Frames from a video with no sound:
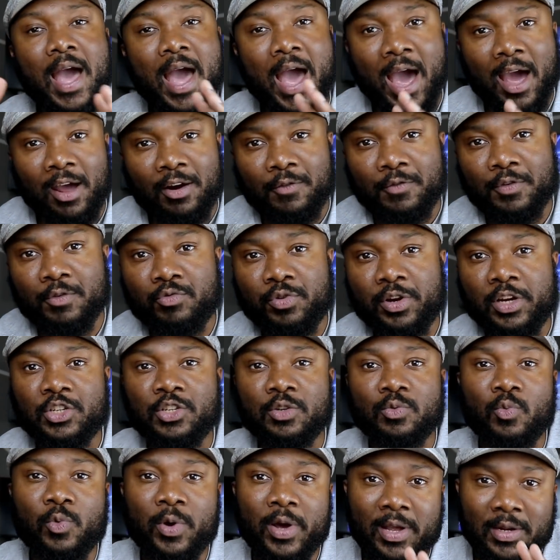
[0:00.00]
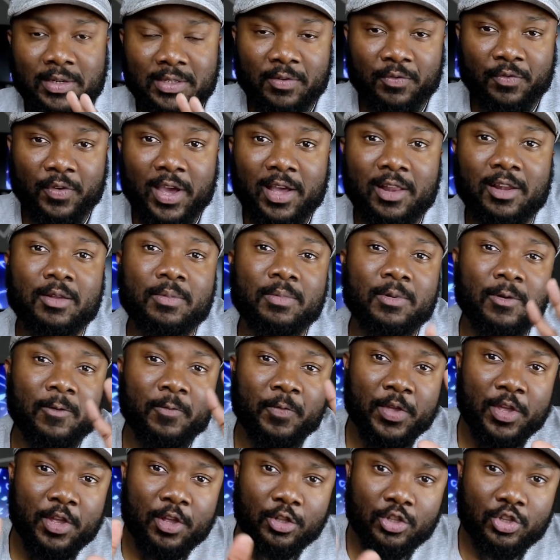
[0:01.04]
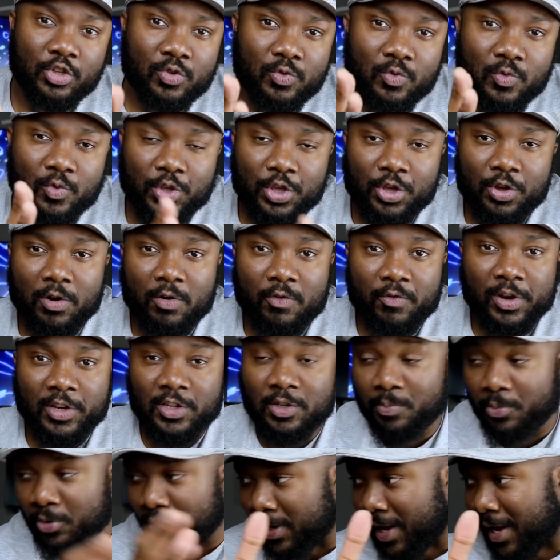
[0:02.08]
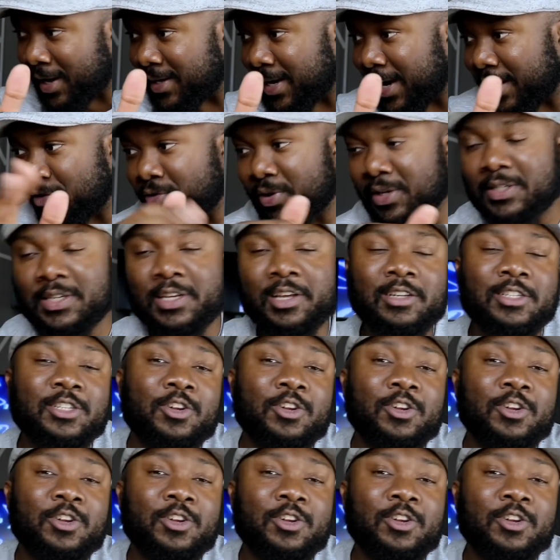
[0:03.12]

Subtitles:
out of a region where it's available to your region, but I digress here.